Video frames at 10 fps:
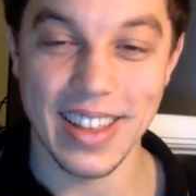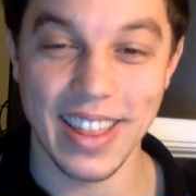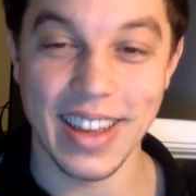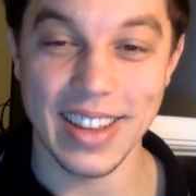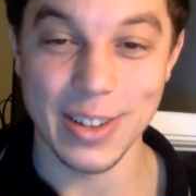I
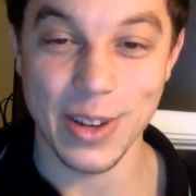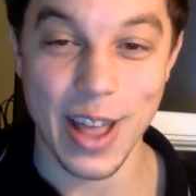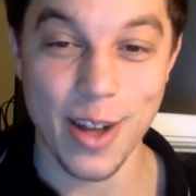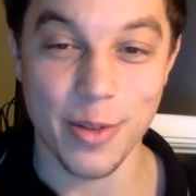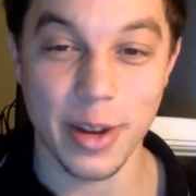think it's
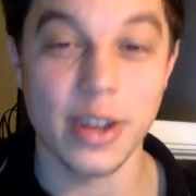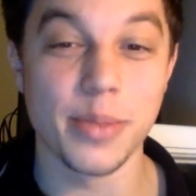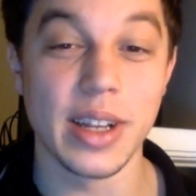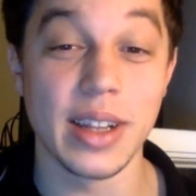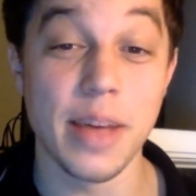okay over here,
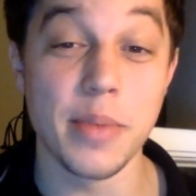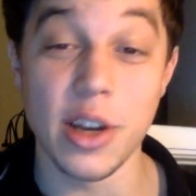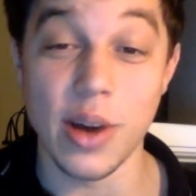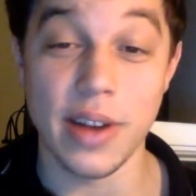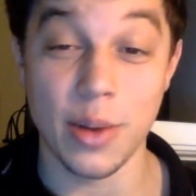but let me
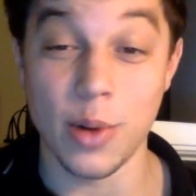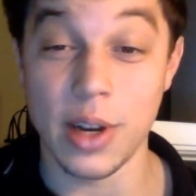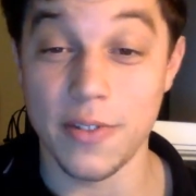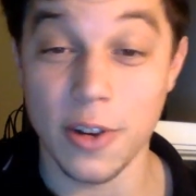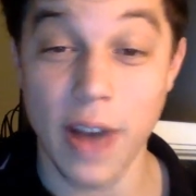know anyone
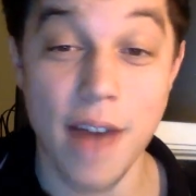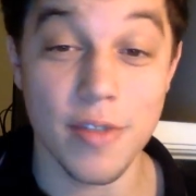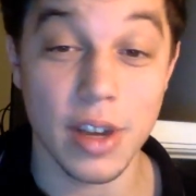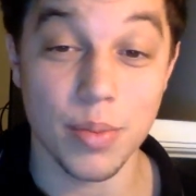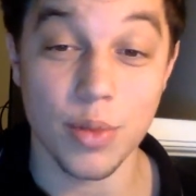if you're
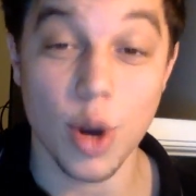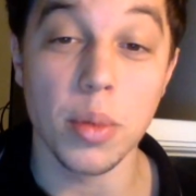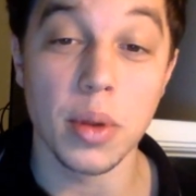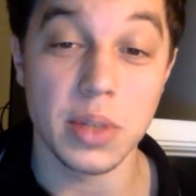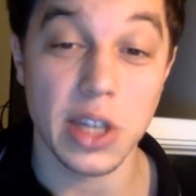having
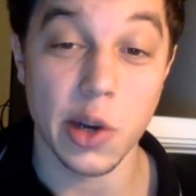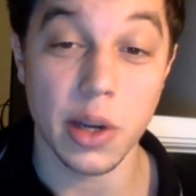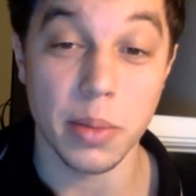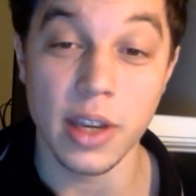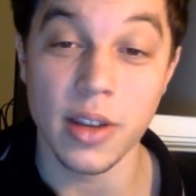problems
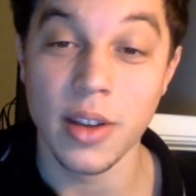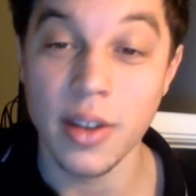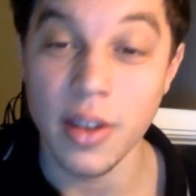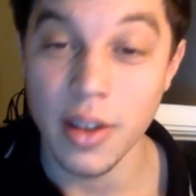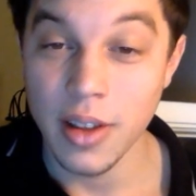hearing me.
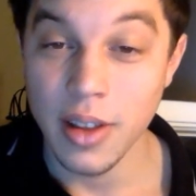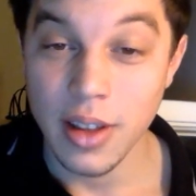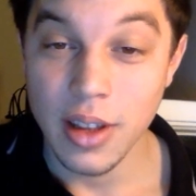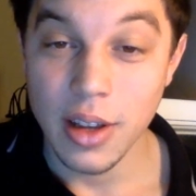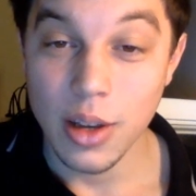
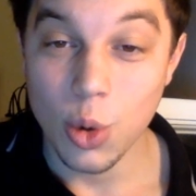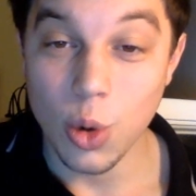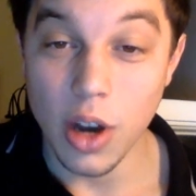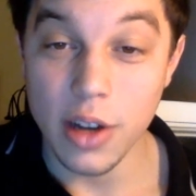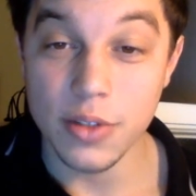
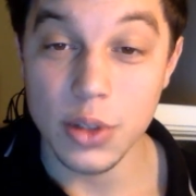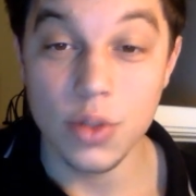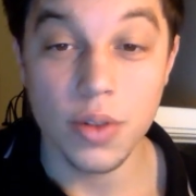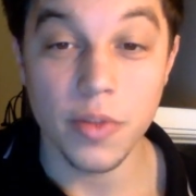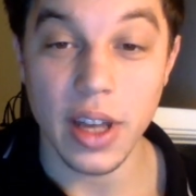Huang Vu
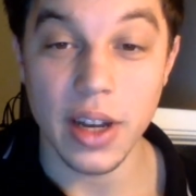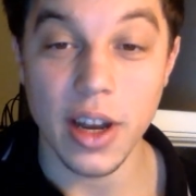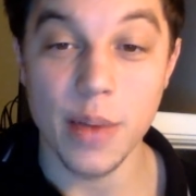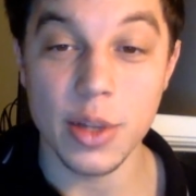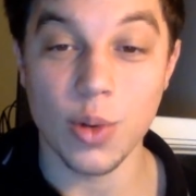from
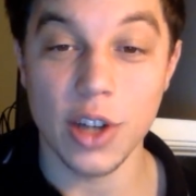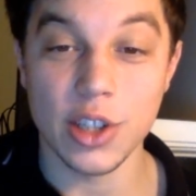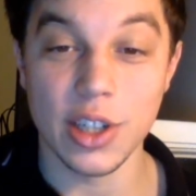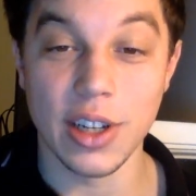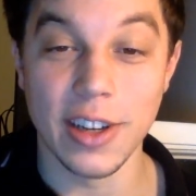Vietnam is
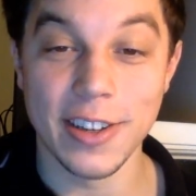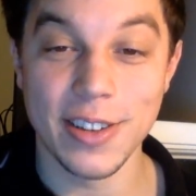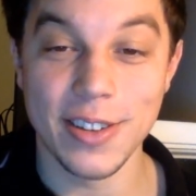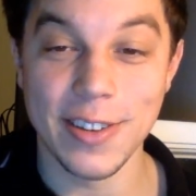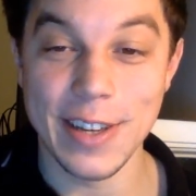watching.
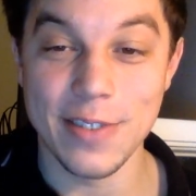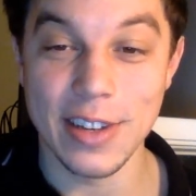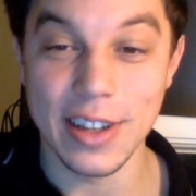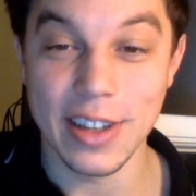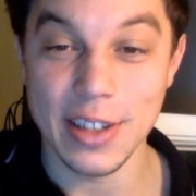Good
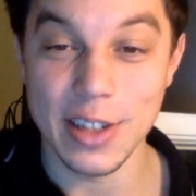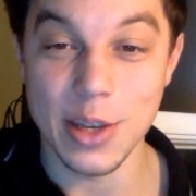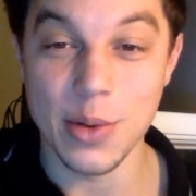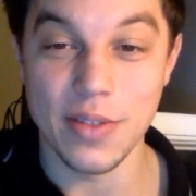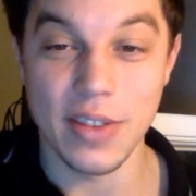evening to
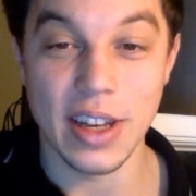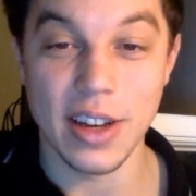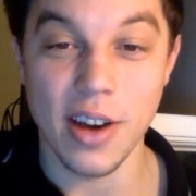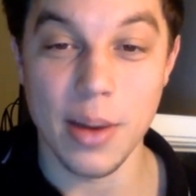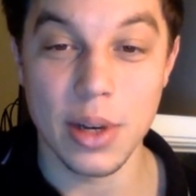you in
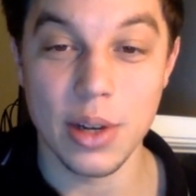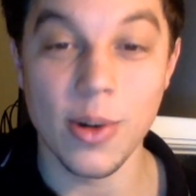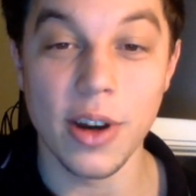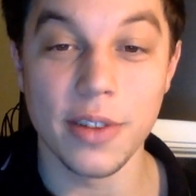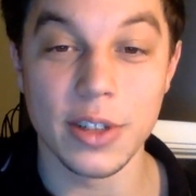Vietnam,
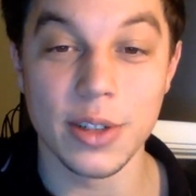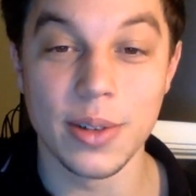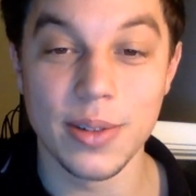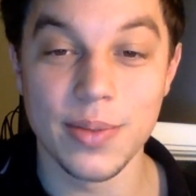Huang Vu.